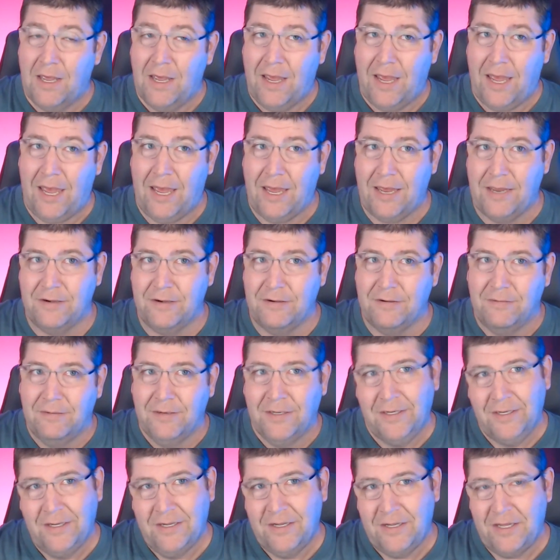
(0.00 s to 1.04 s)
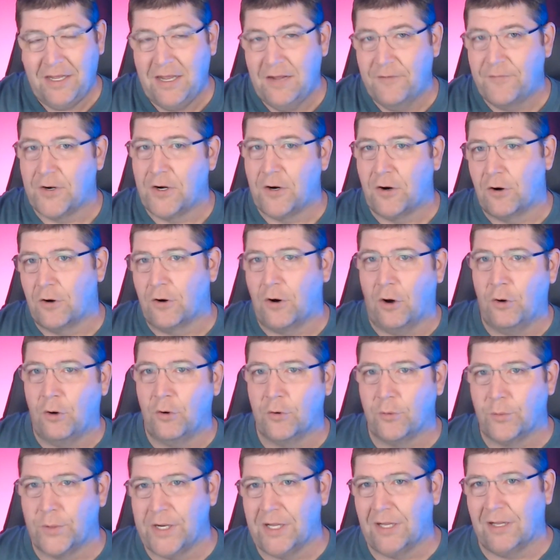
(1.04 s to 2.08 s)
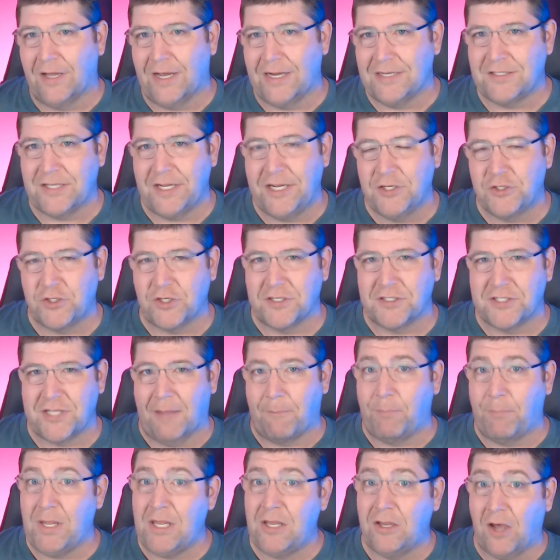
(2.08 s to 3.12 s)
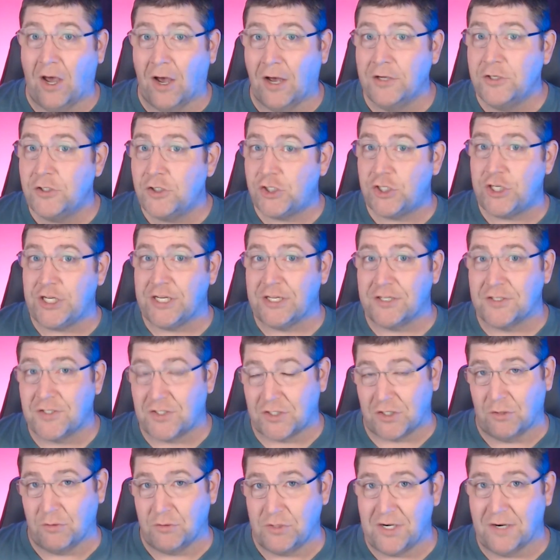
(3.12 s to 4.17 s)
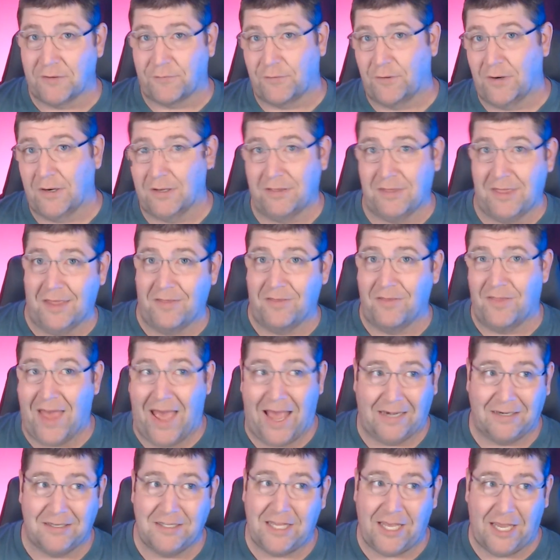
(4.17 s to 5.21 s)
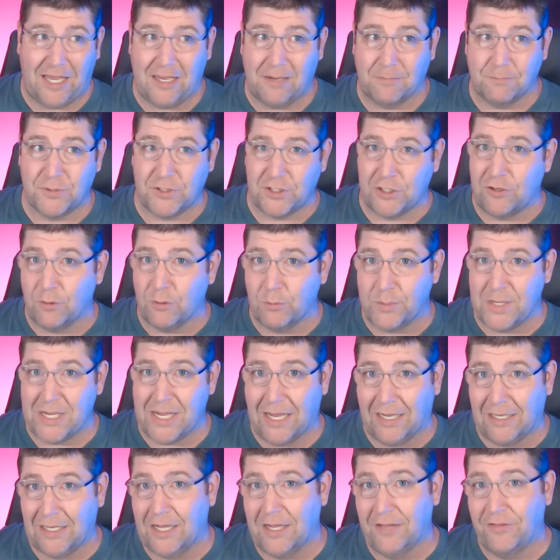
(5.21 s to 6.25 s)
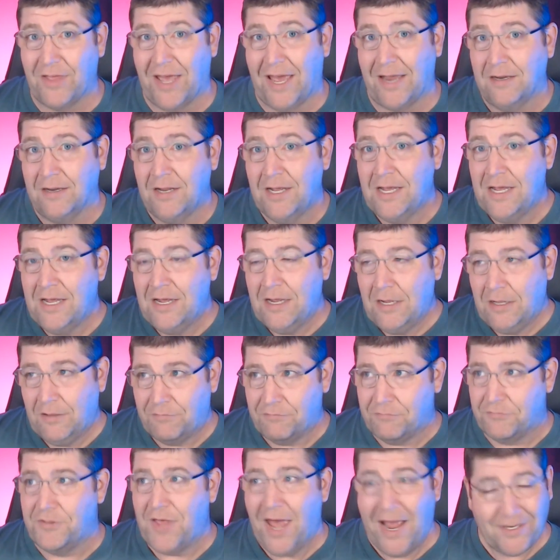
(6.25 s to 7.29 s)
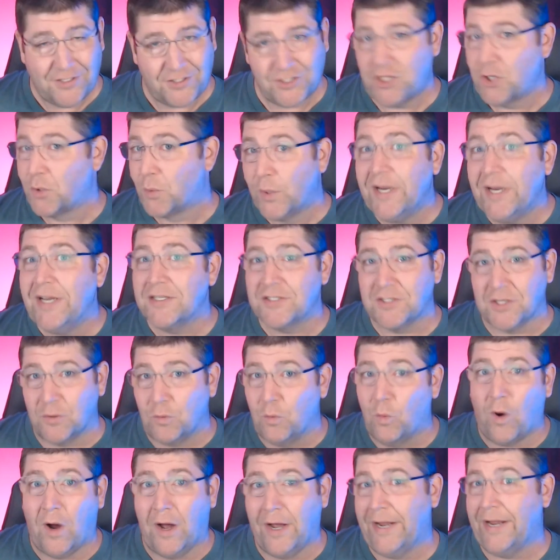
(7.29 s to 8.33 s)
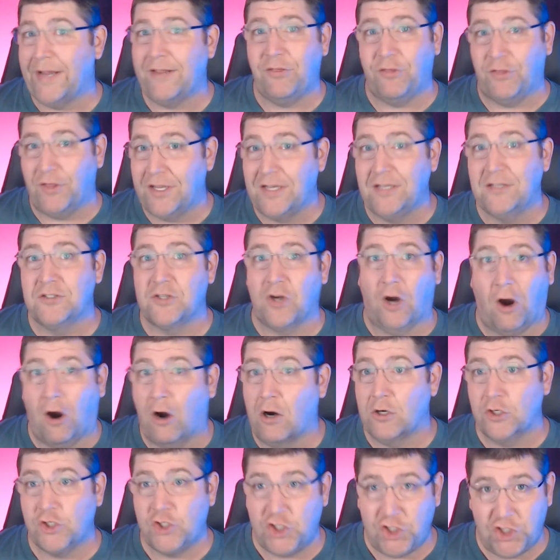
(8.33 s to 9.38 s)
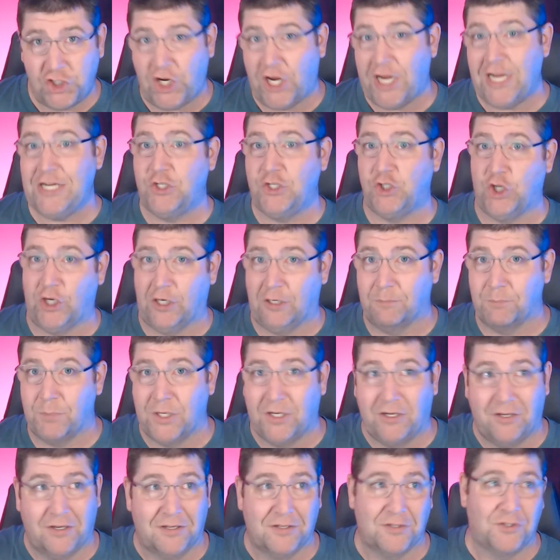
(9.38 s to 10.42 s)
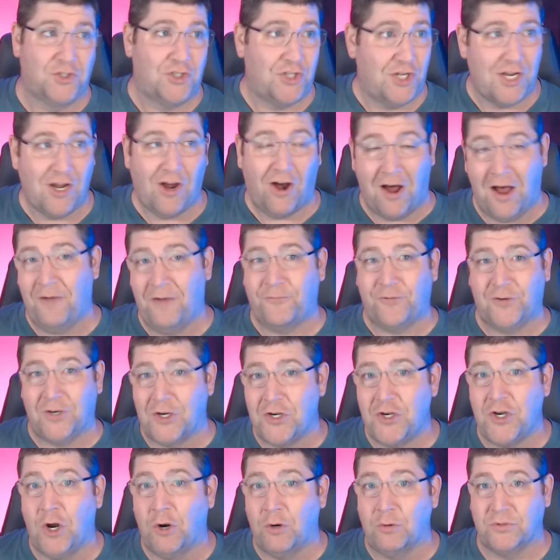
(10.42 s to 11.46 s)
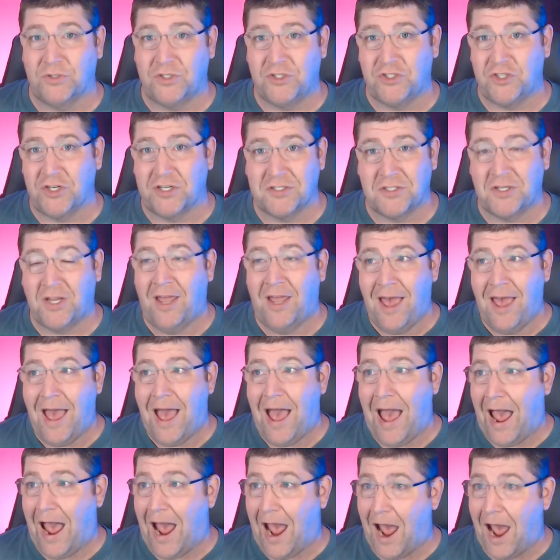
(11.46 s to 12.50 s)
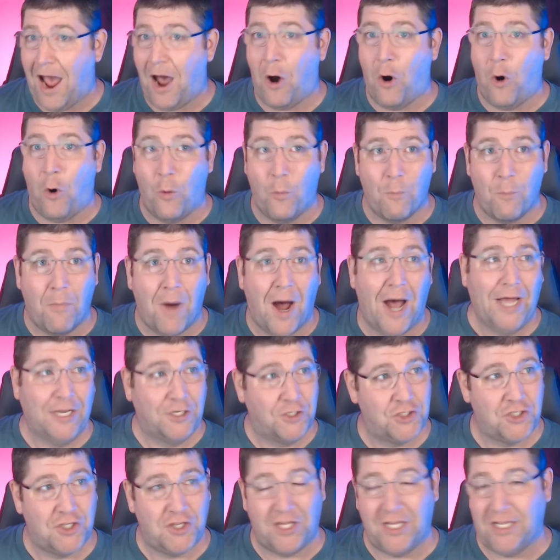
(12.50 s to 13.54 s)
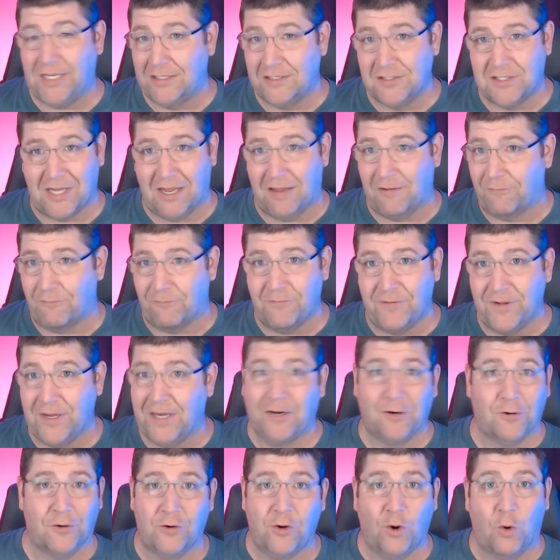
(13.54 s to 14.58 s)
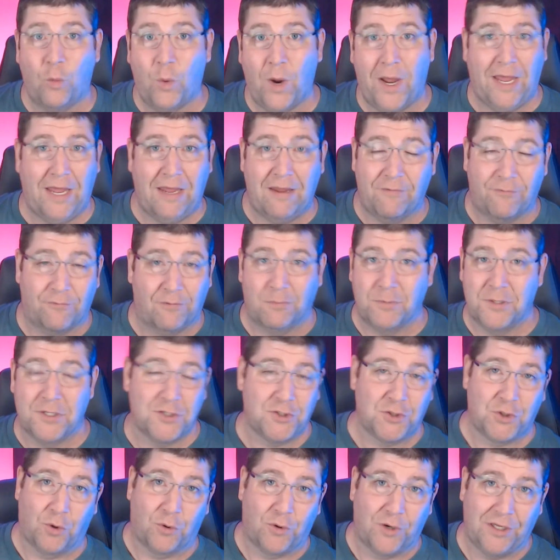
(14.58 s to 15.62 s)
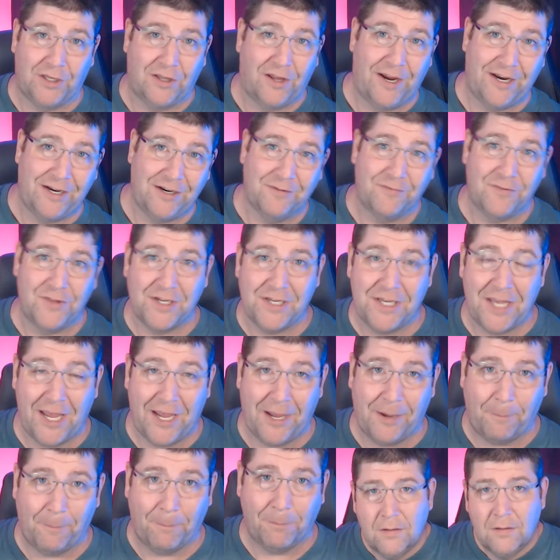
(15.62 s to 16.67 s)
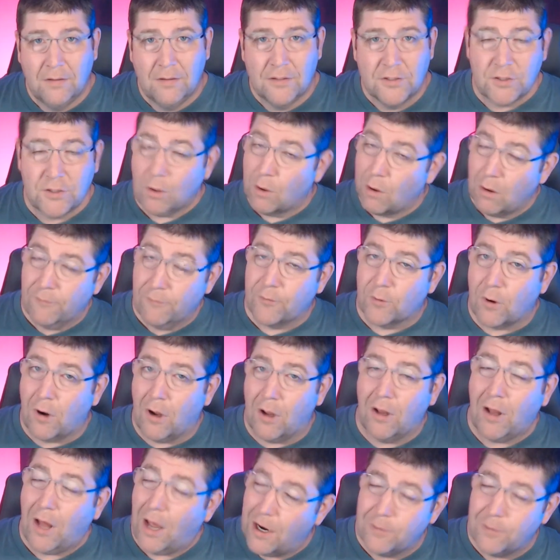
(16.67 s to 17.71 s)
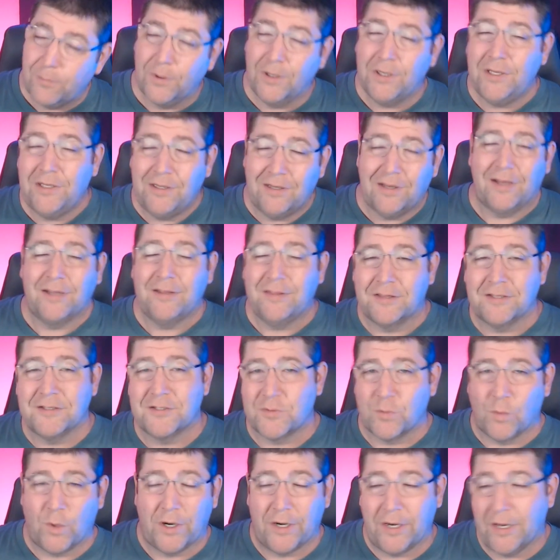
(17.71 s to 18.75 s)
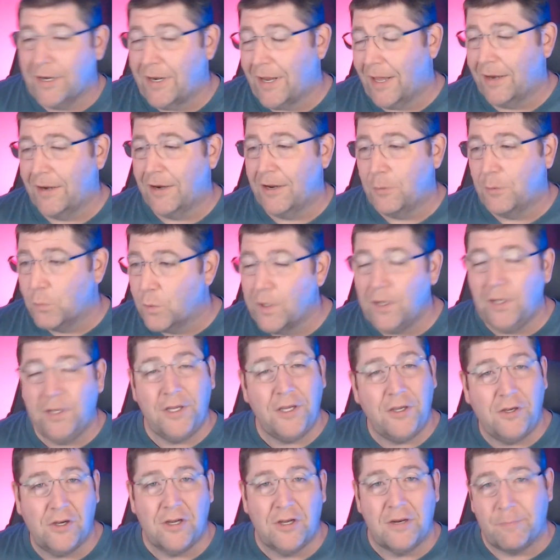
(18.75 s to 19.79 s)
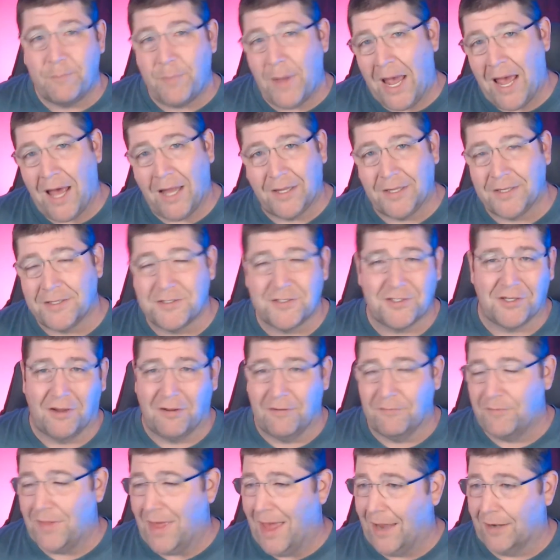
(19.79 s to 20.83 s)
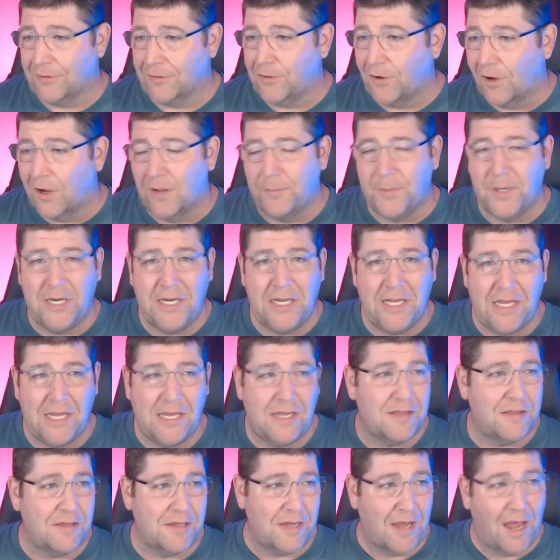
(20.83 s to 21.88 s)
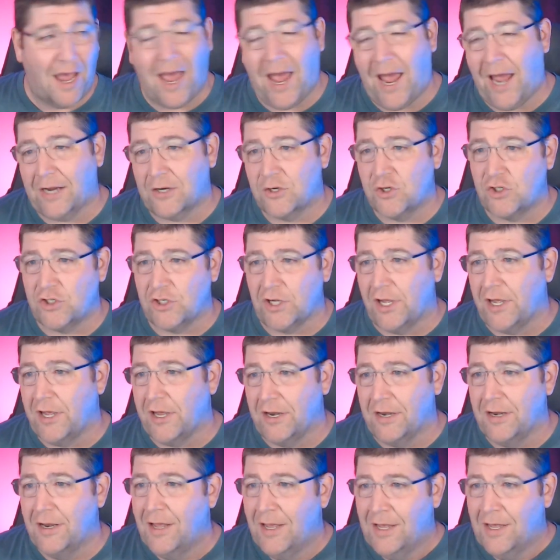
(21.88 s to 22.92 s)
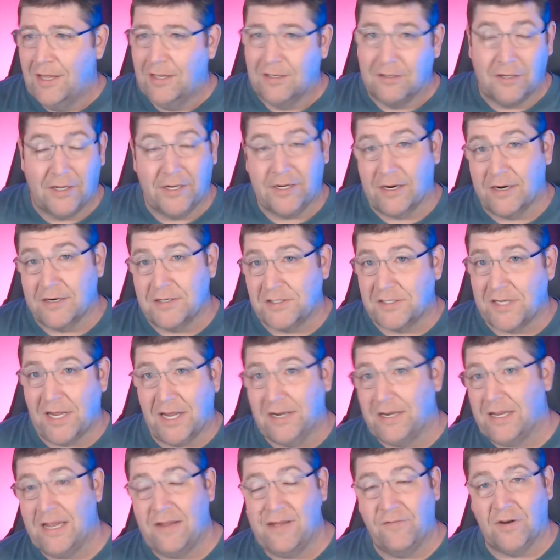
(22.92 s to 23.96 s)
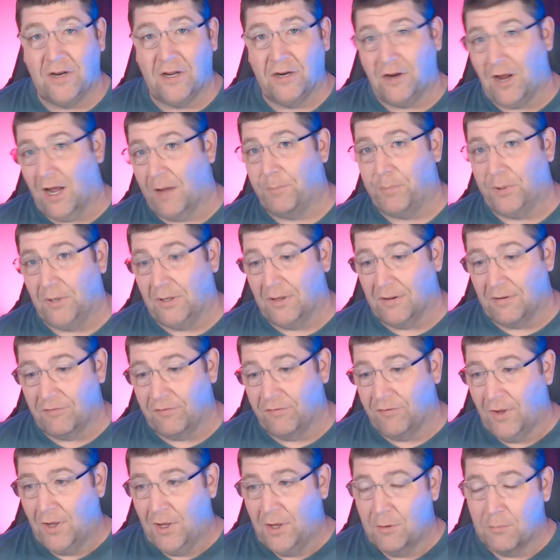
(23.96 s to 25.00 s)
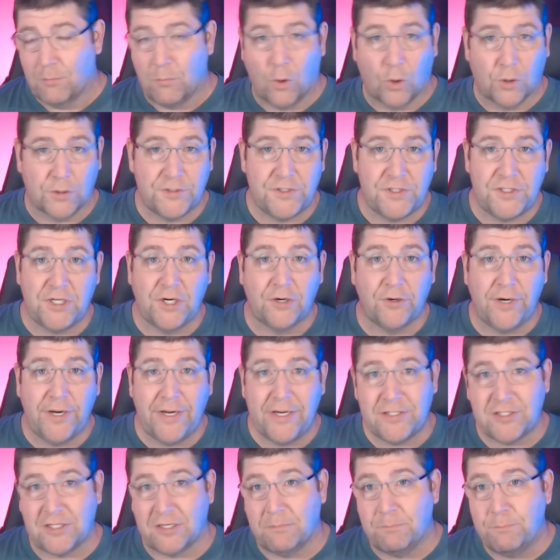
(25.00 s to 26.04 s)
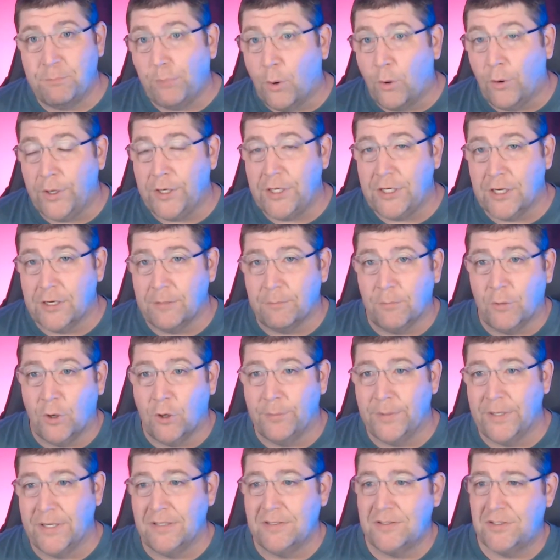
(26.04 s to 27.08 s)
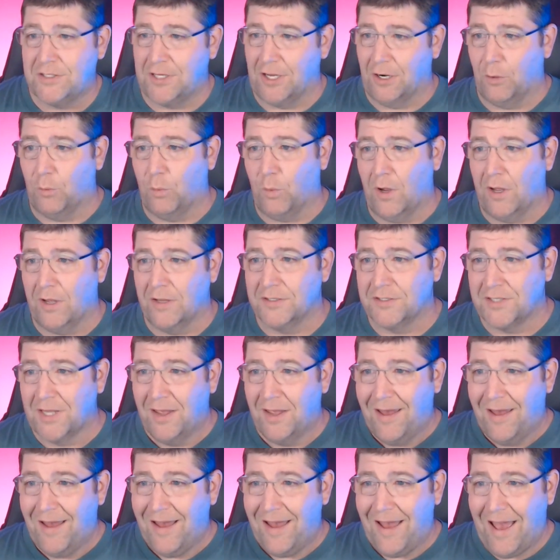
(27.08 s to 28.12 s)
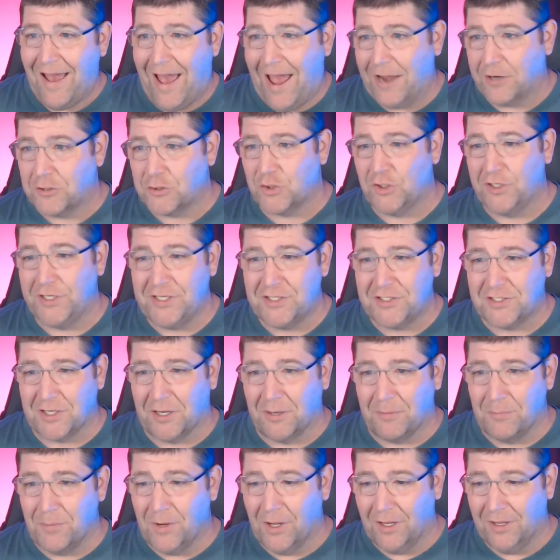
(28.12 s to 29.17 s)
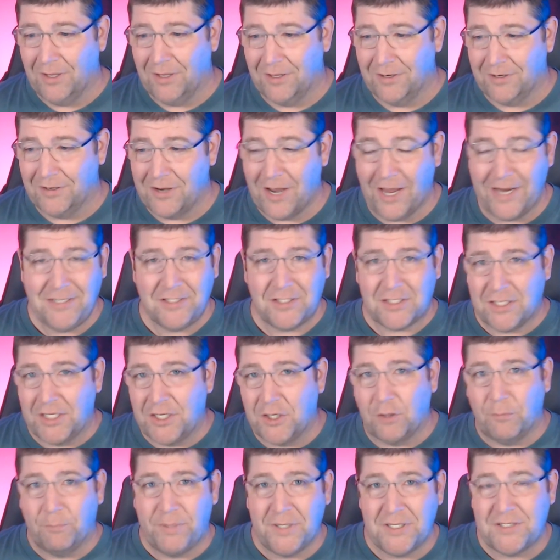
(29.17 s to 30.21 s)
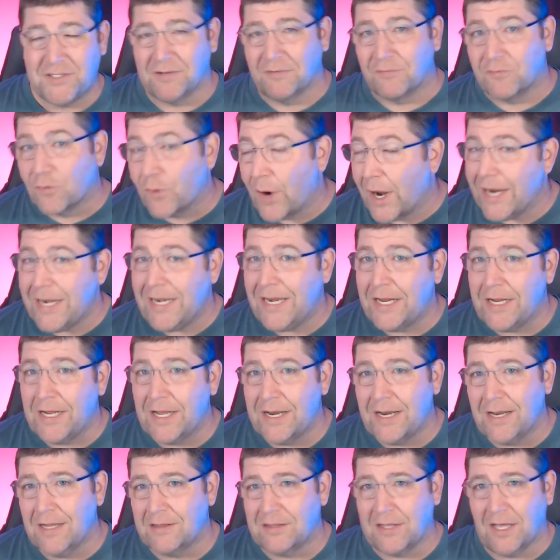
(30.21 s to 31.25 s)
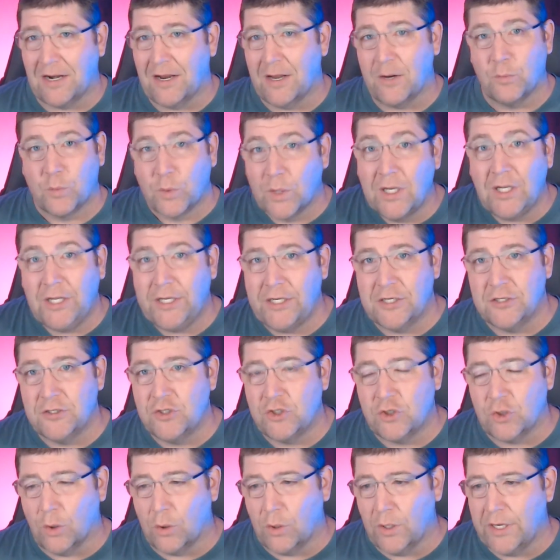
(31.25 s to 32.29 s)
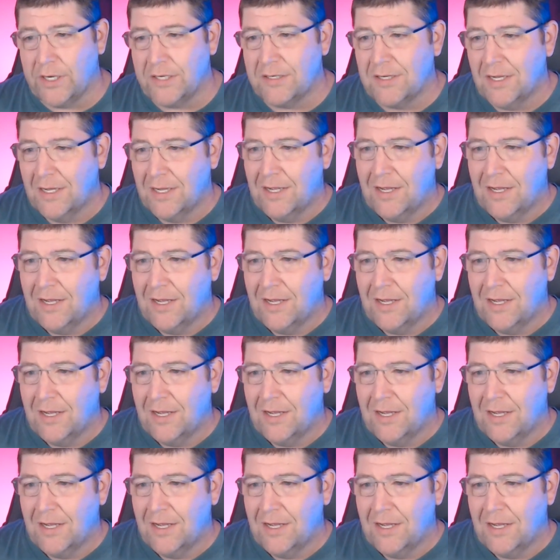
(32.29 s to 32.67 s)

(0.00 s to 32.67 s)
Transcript: And even her own realizations that because she is so different than that game's Yumiella, that's the reason why things are changing, because she often notes just how much things have veered away from the storyline of the game. So overall, I really liked this one. It had a really good balance of that comedy, the action, like I said, even a couple of more serious and poignant moments. There was actually some nice little bits of writing in it that I really enjoyed.